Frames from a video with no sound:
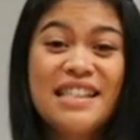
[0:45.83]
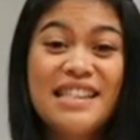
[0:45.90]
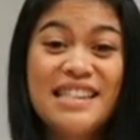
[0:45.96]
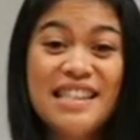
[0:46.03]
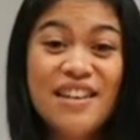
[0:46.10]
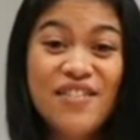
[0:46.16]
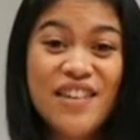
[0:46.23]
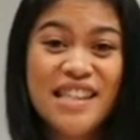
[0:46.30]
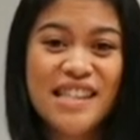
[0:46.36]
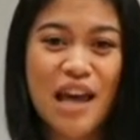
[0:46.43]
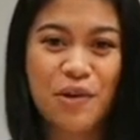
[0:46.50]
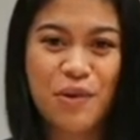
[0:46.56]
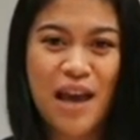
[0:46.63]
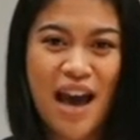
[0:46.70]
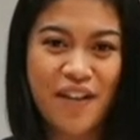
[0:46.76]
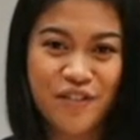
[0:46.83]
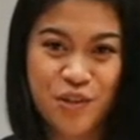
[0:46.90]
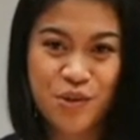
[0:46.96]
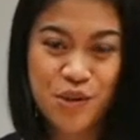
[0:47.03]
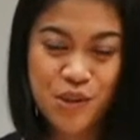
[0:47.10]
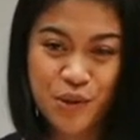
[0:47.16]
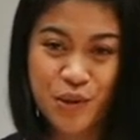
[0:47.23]
CVs that we have
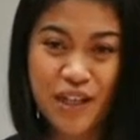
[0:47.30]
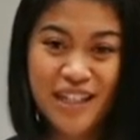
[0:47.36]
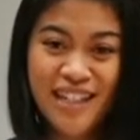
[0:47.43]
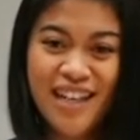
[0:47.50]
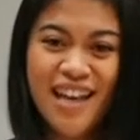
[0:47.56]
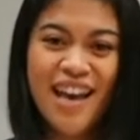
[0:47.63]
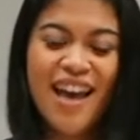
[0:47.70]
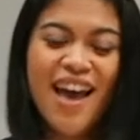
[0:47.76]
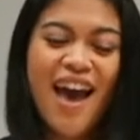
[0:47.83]
to screen.